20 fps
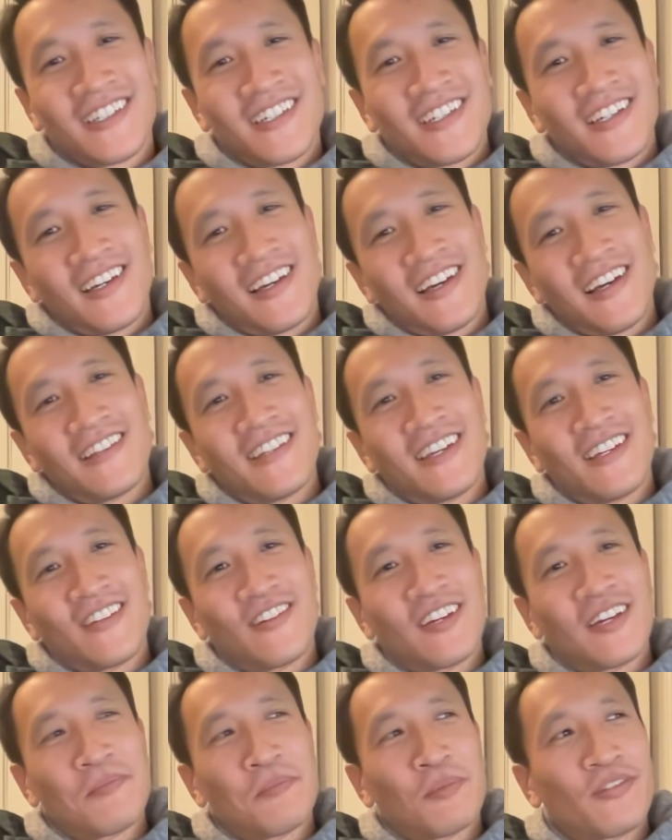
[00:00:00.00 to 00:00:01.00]
and then you
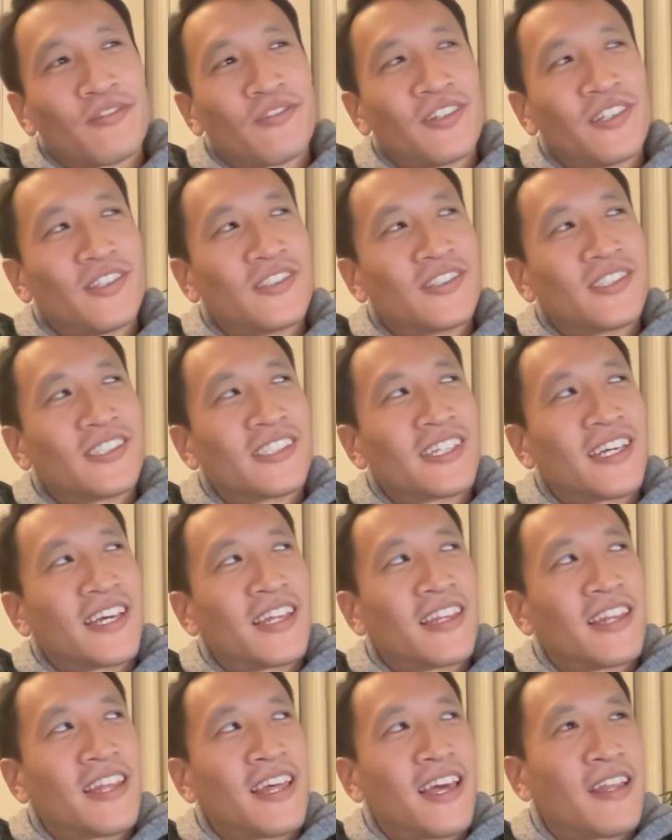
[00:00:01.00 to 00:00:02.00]
get more views
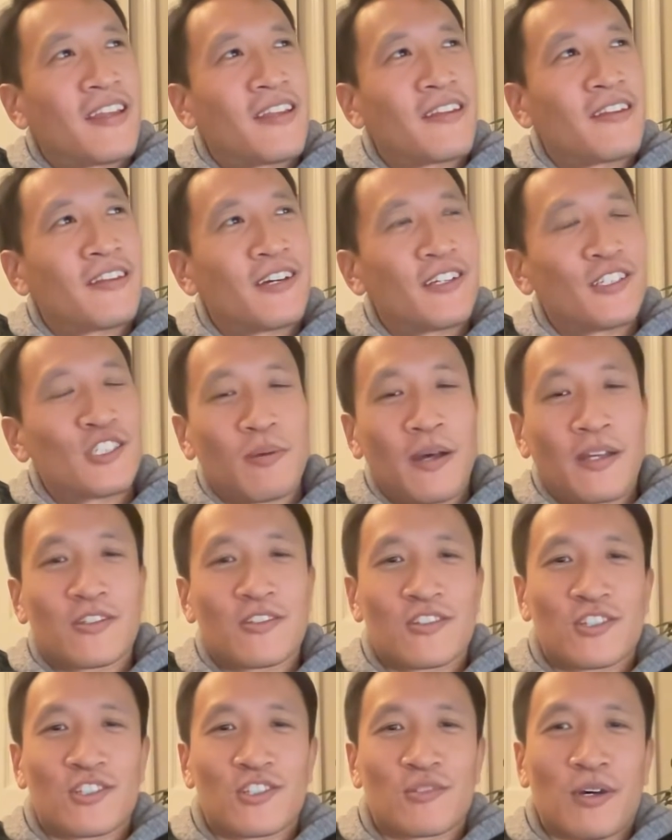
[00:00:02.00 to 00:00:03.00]
and then
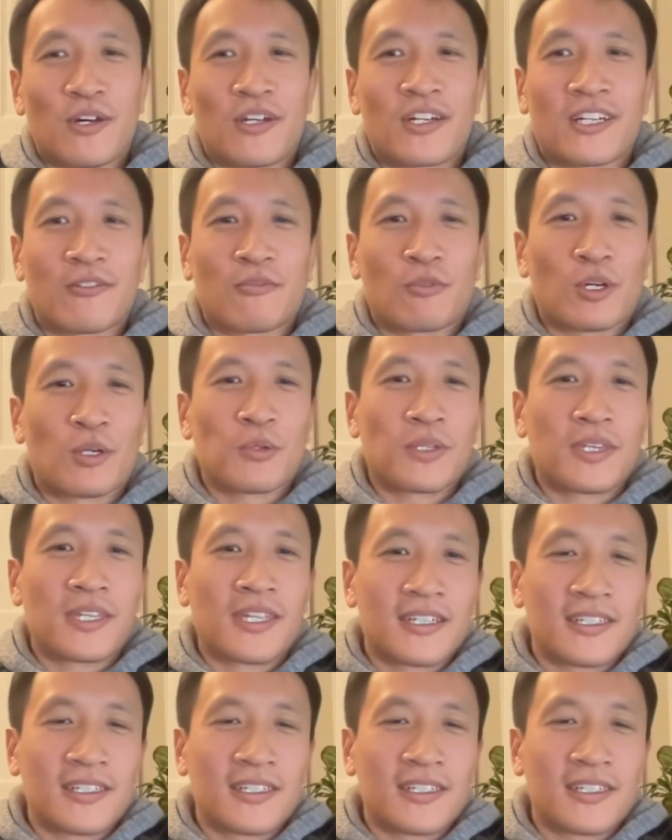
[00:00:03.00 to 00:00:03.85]
sponsors want to work with you.